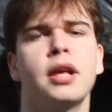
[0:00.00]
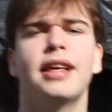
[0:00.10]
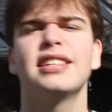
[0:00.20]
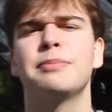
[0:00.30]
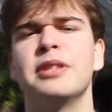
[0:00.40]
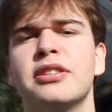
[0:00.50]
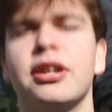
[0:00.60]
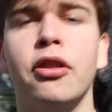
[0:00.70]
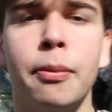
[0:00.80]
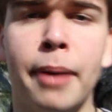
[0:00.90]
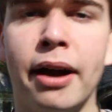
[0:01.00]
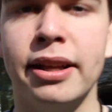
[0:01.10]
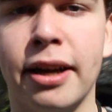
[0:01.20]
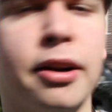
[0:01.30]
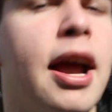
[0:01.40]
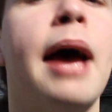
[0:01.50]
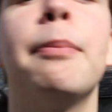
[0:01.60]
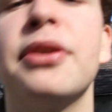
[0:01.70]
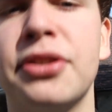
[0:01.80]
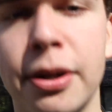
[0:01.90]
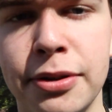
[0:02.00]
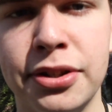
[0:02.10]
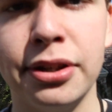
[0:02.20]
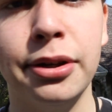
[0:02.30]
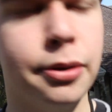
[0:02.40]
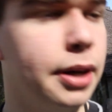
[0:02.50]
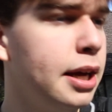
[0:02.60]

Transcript: This has been Stone the Bounty Hunter, episode two.